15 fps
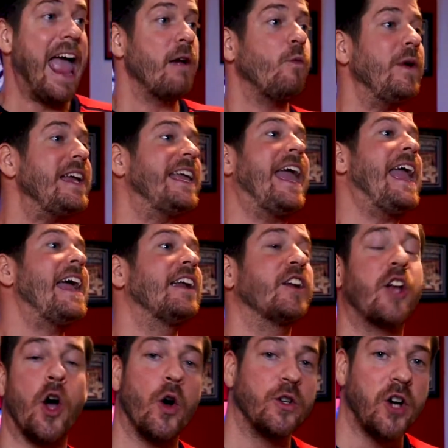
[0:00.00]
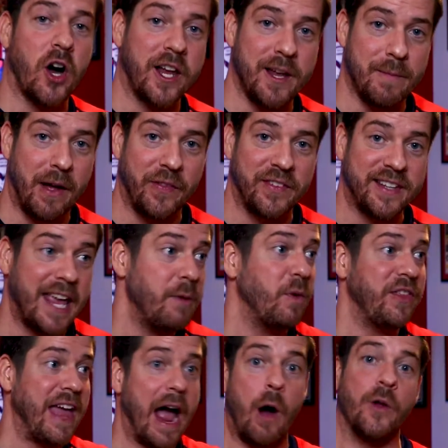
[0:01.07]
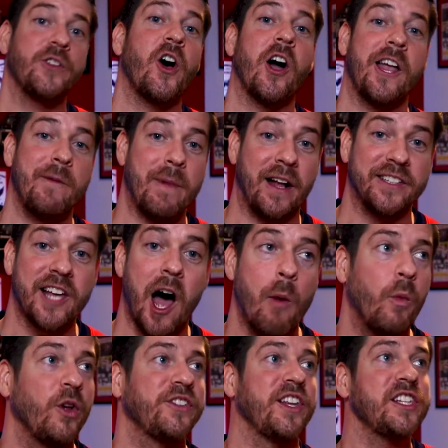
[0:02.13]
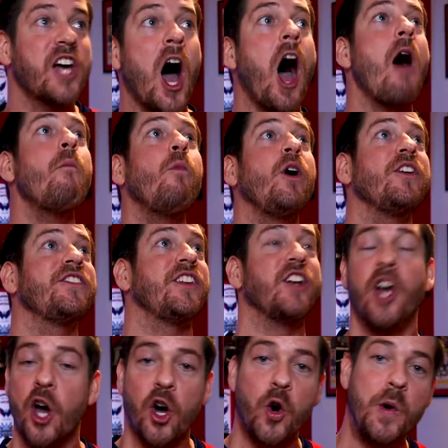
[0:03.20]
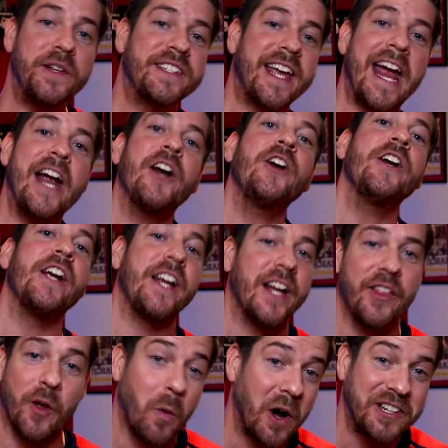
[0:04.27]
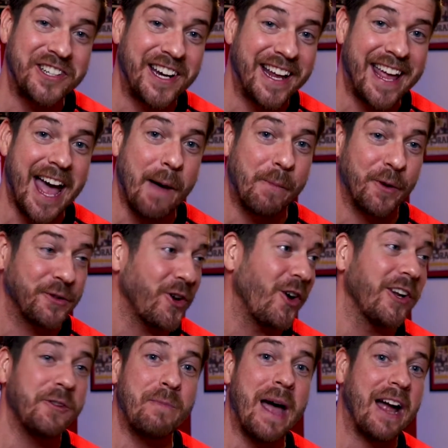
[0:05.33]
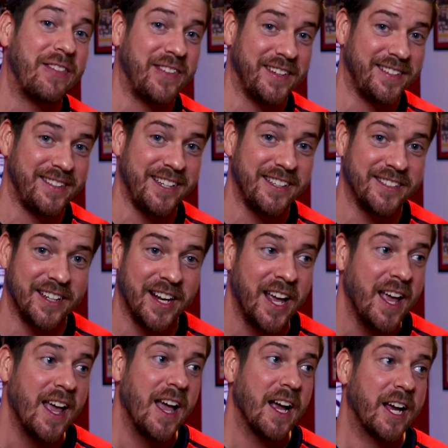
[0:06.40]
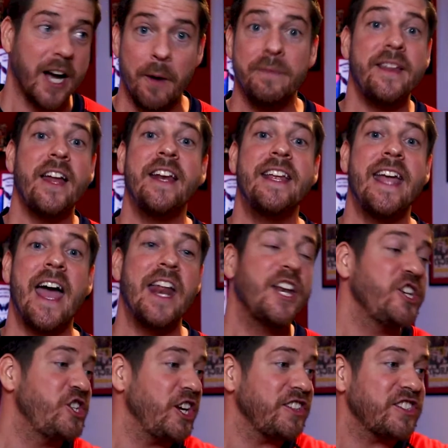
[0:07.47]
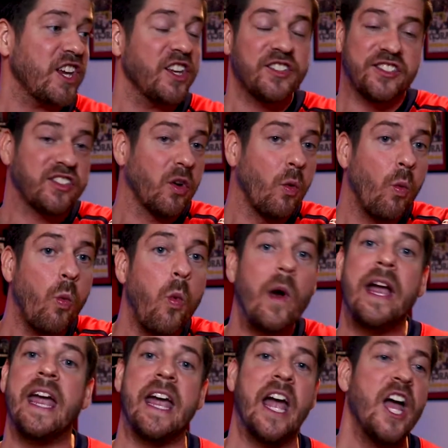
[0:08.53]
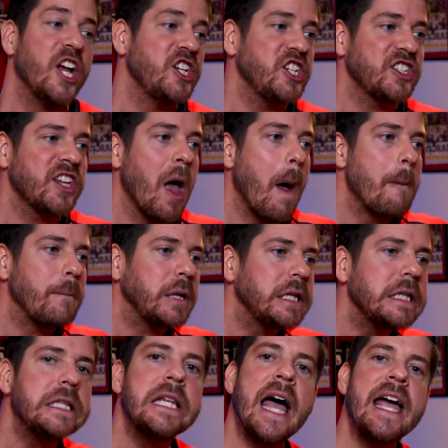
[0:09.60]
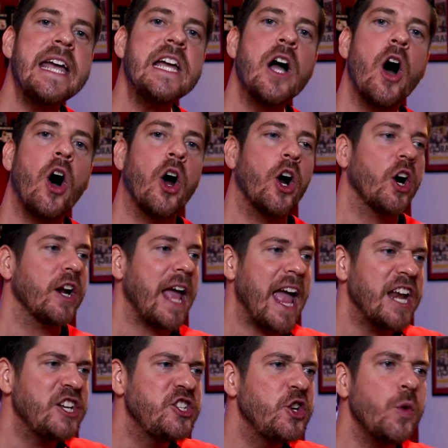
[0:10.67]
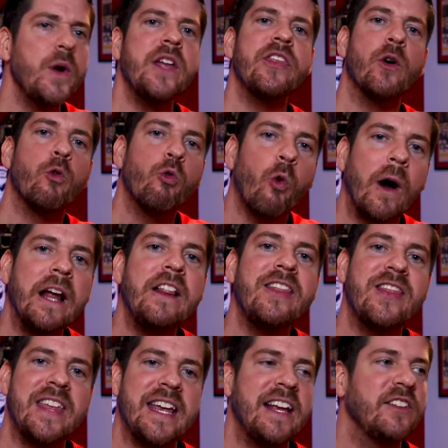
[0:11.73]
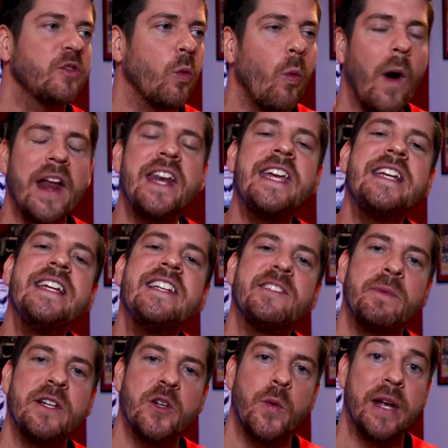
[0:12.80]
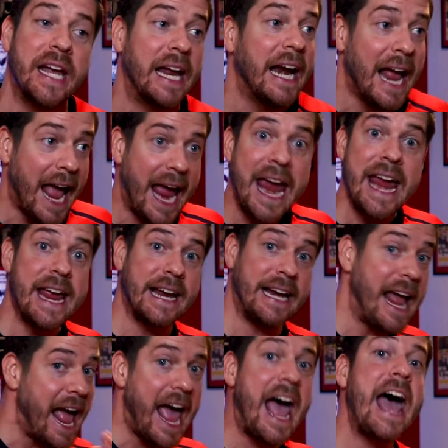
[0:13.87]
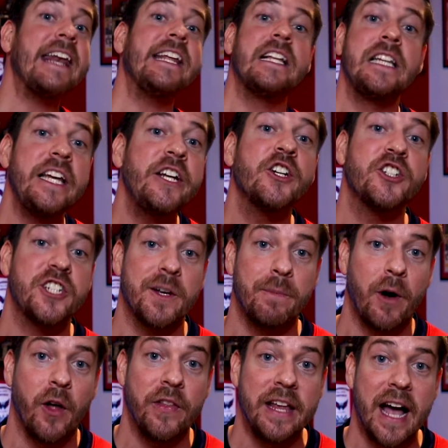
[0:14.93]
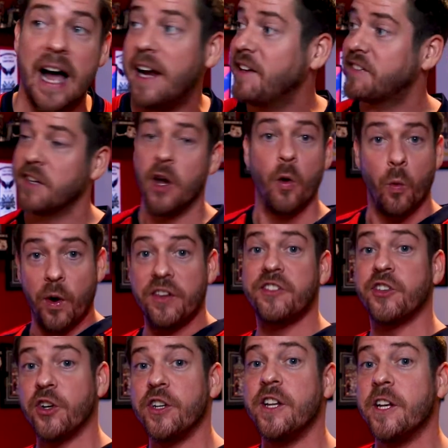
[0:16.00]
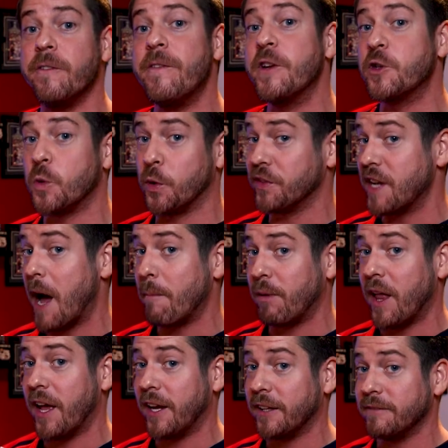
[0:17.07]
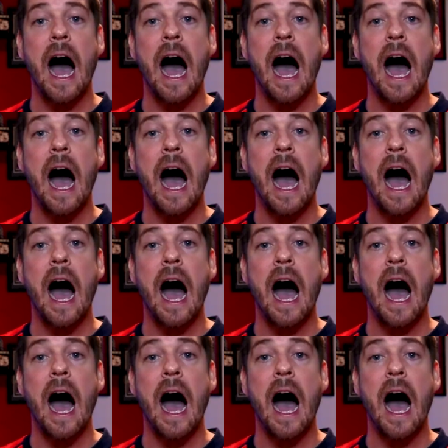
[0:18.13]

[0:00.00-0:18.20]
And we can't go talking about this game without talking about Tom Wilson. Tom Wilson, who is carrying the Washington Capitals on his back this season, comes out again just swinging, just playing hard and doing the right things when he needs to be doing it, and adding leadership on the ice with certain individuals not playing.